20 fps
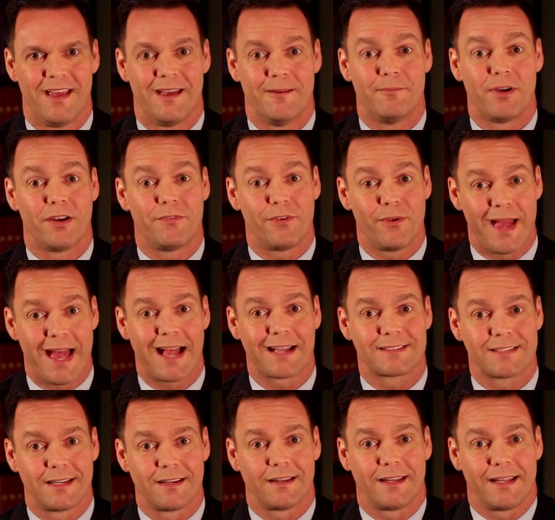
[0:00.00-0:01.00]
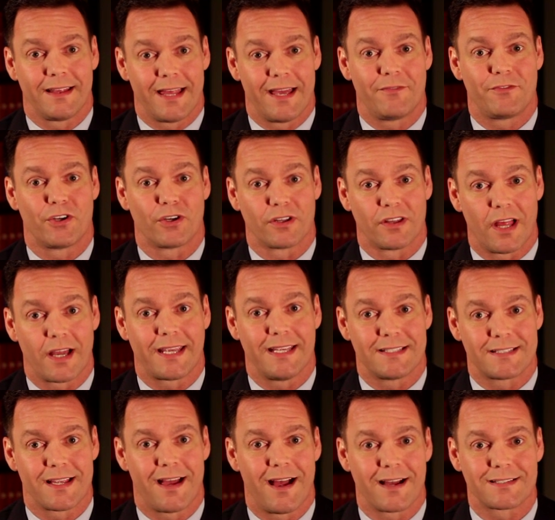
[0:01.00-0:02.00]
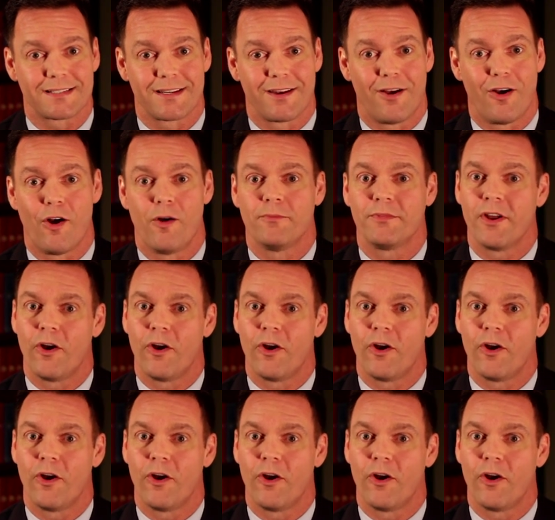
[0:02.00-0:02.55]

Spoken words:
But if you accidentally left your lucky socks at home,